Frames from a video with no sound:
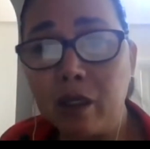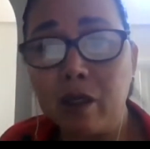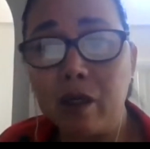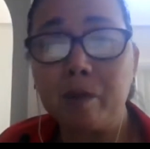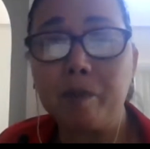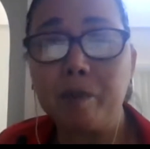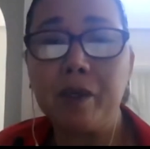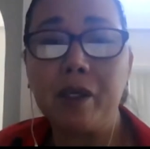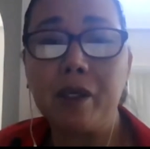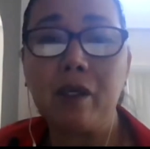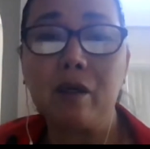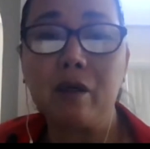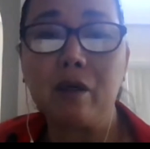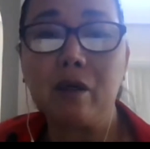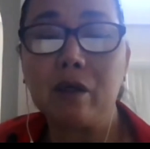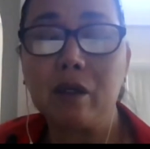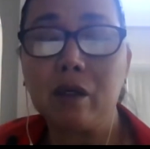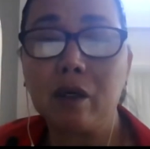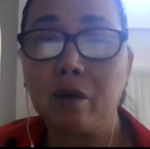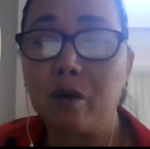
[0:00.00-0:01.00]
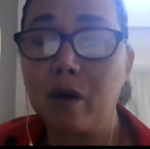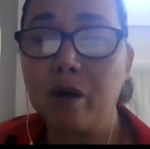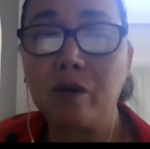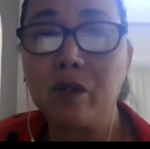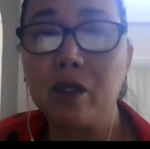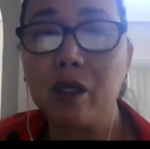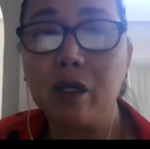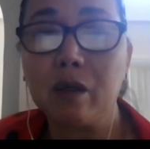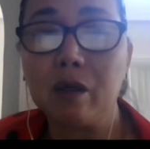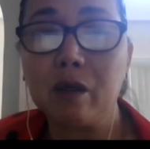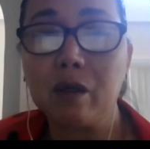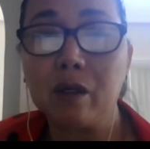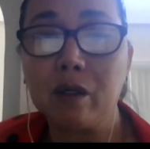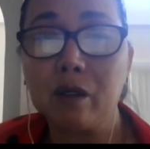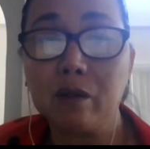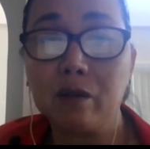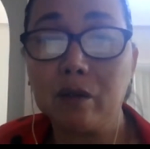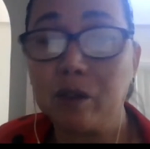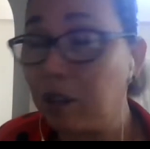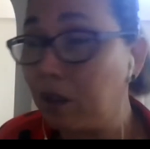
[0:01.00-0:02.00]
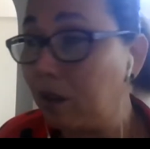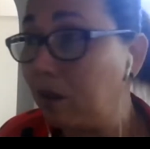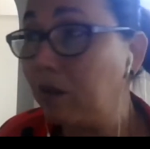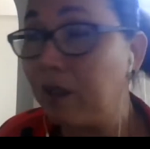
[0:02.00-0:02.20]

up here, around here in